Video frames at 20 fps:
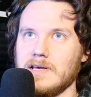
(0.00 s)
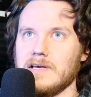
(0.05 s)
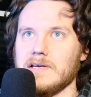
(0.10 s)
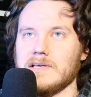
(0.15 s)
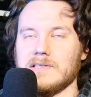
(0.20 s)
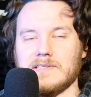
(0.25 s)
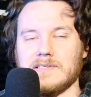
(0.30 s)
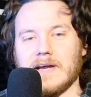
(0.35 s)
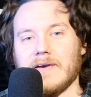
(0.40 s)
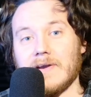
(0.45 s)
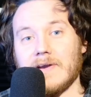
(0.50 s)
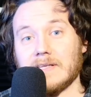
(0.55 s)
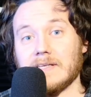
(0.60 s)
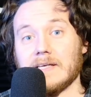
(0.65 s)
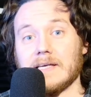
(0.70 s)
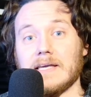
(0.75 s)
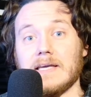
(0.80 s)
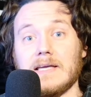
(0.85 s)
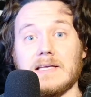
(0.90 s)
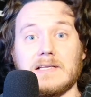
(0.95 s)

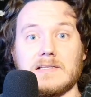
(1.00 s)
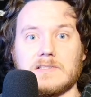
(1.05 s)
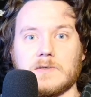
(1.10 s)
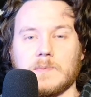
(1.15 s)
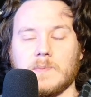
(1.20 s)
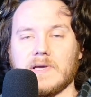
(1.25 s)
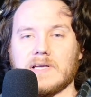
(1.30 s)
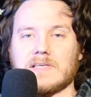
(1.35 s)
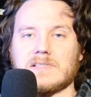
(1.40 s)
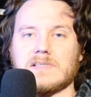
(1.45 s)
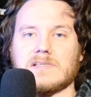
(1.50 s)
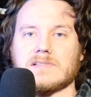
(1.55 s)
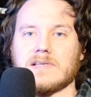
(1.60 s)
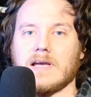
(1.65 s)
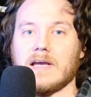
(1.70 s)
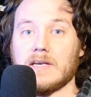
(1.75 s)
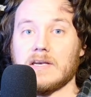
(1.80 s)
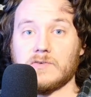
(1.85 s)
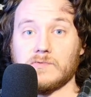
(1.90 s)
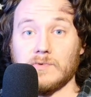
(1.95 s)
directly into PixInsight.
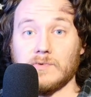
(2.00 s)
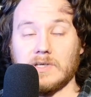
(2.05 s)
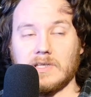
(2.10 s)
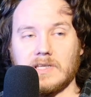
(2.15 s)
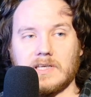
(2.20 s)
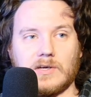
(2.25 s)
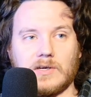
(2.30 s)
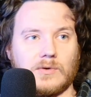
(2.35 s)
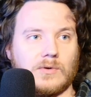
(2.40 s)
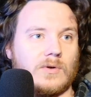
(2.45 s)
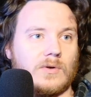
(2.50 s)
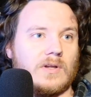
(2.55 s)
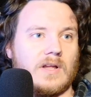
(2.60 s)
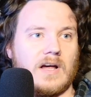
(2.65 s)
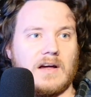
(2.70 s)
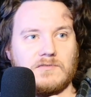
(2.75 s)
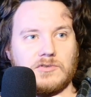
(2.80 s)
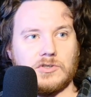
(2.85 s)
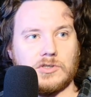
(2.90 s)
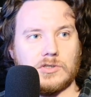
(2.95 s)
And it's really cool.
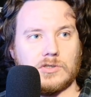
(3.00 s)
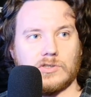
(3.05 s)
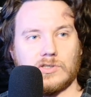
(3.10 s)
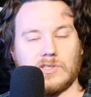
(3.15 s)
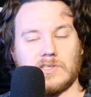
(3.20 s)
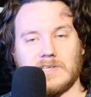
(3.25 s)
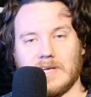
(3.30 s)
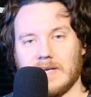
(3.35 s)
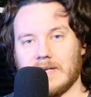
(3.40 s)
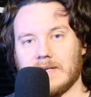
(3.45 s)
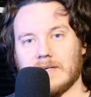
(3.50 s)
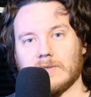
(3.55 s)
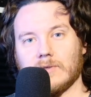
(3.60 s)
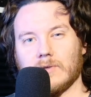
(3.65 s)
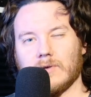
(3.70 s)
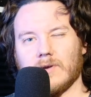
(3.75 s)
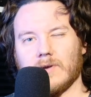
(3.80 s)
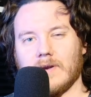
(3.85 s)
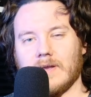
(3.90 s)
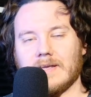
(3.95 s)
I've just taken a
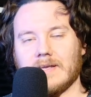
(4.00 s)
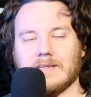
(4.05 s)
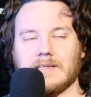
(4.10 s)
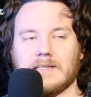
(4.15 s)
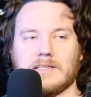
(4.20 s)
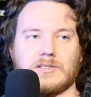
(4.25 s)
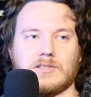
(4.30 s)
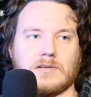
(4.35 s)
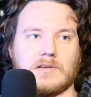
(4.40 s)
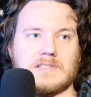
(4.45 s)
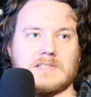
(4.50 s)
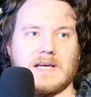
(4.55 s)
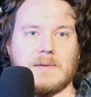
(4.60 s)
look at it literally 10